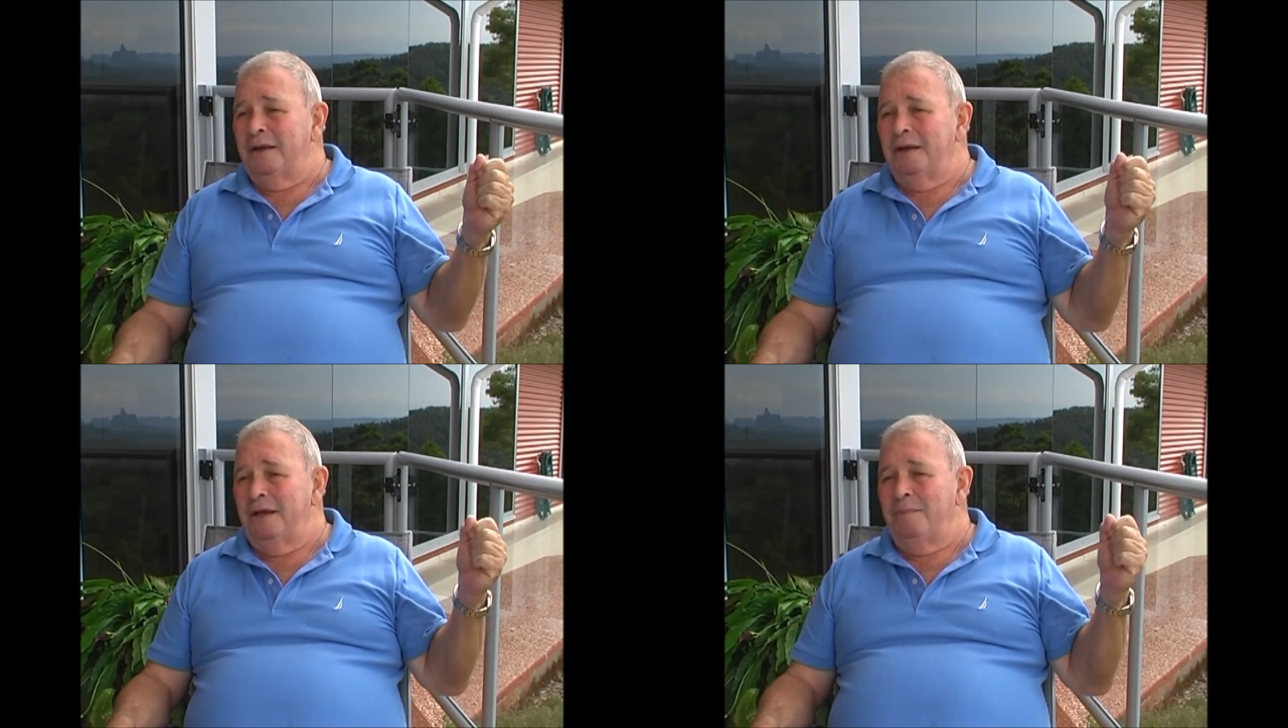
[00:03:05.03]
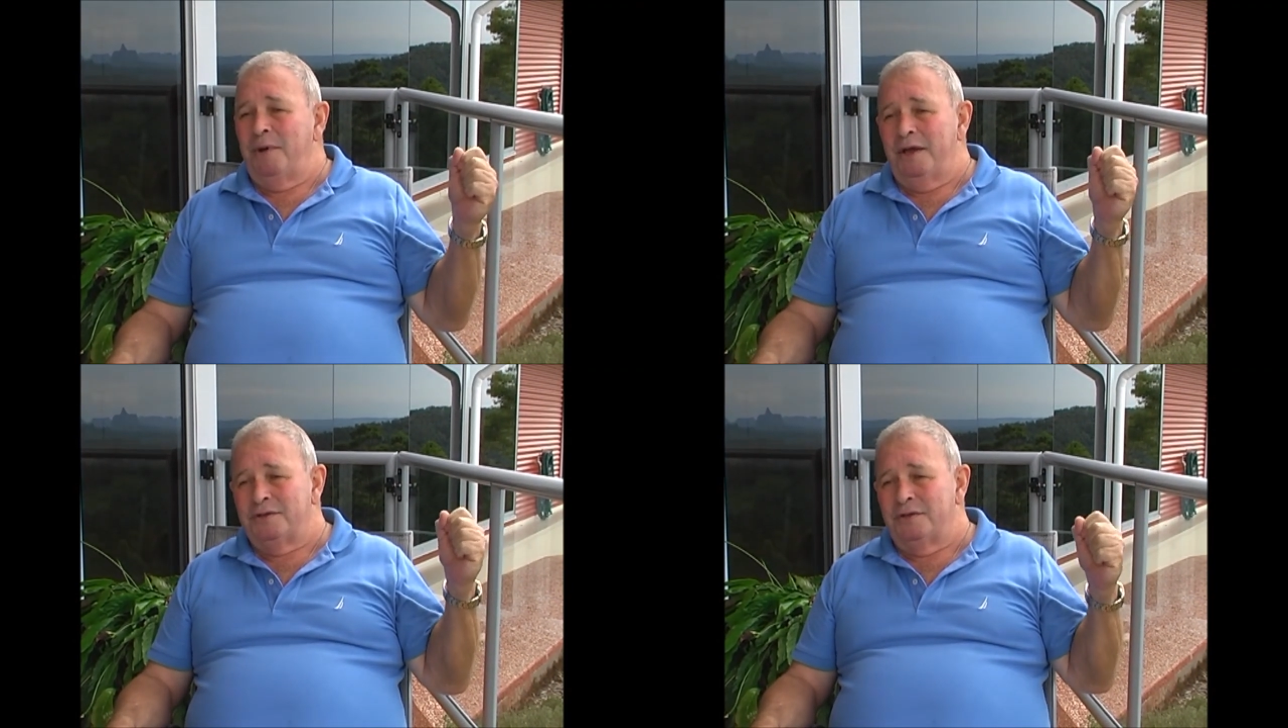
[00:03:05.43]
And he
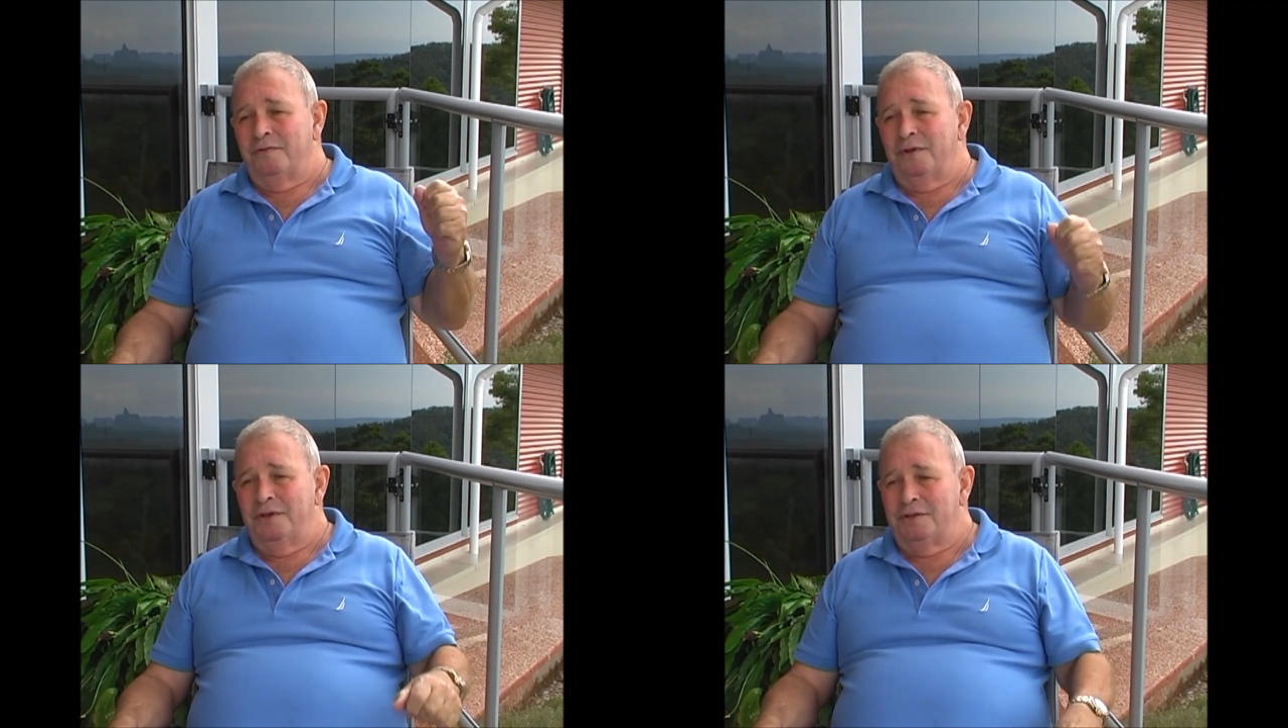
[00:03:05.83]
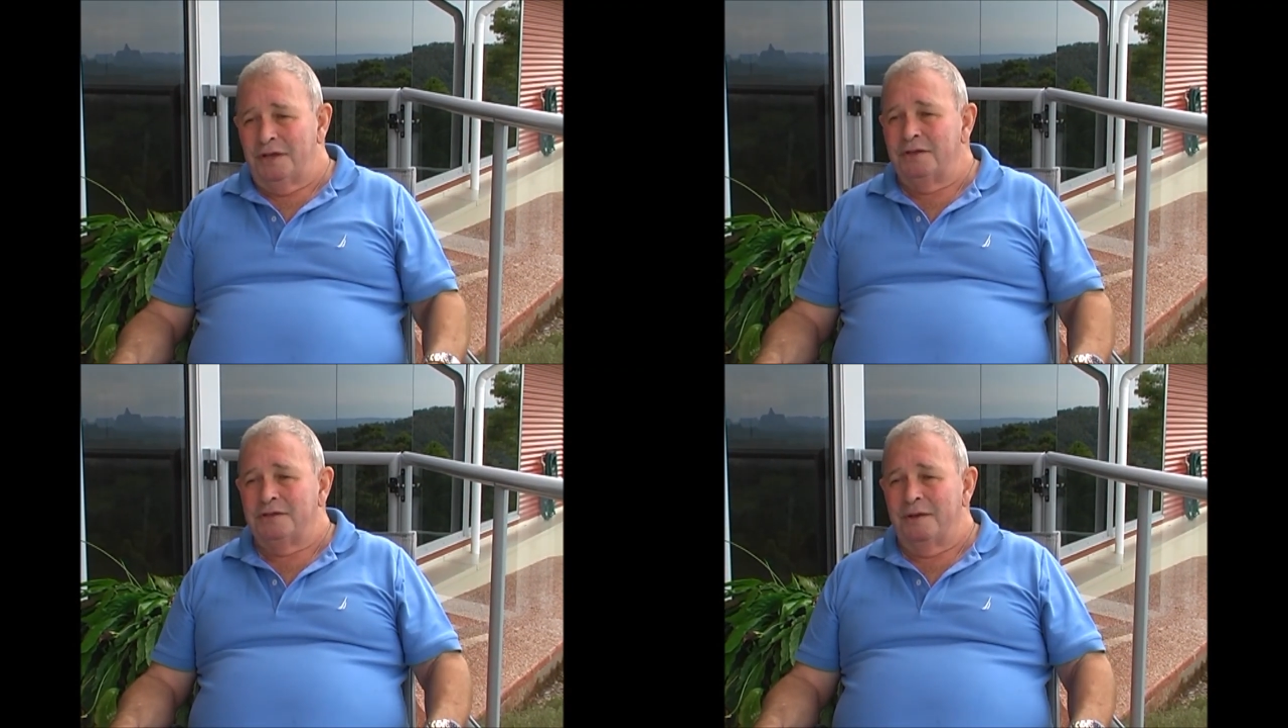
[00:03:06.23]
passively
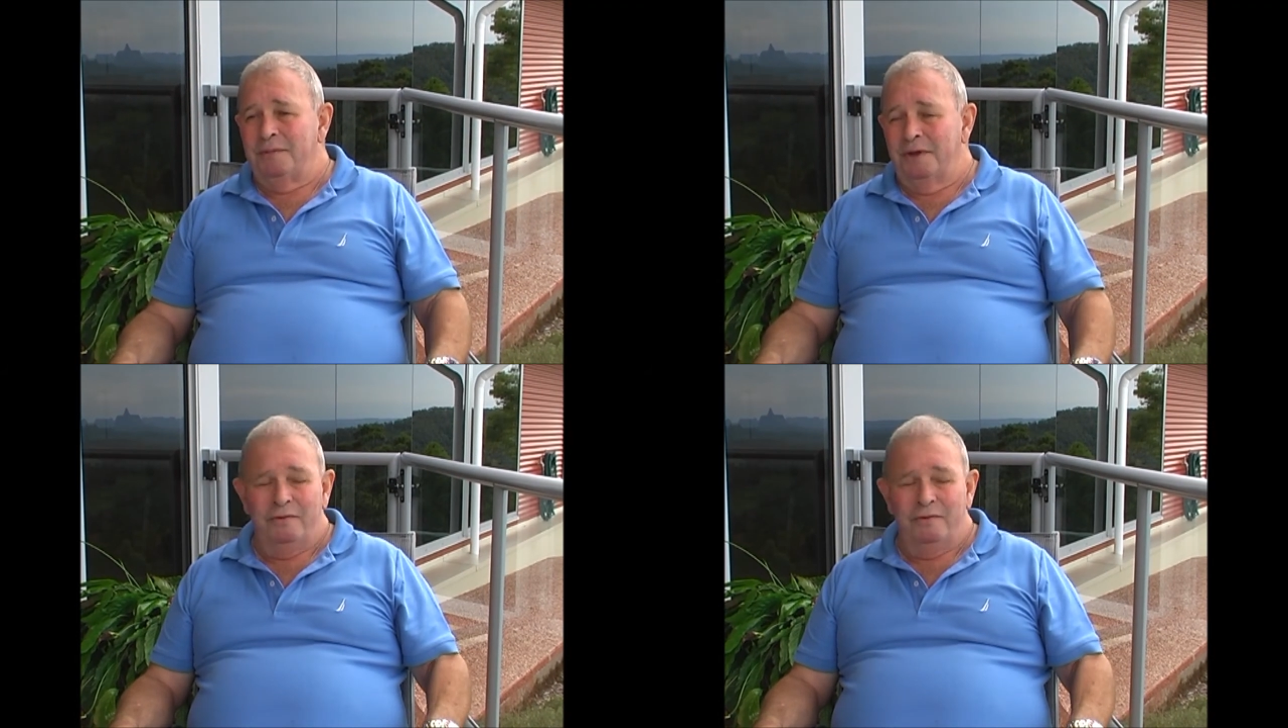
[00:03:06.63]
said something.